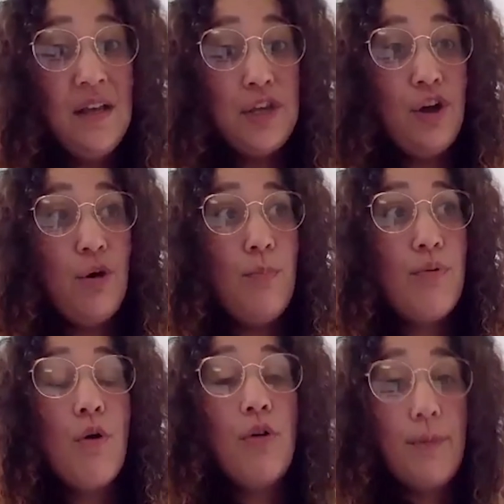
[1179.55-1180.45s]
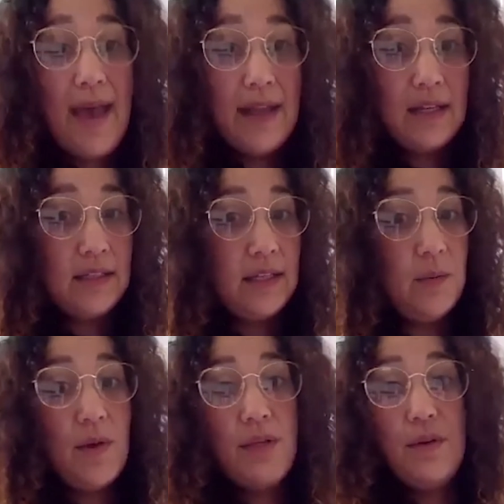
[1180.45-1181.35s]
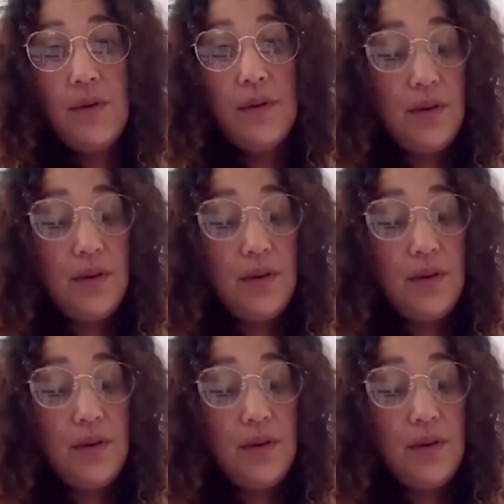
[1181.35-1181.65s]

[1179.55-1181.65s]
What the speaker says: programmatically, whether,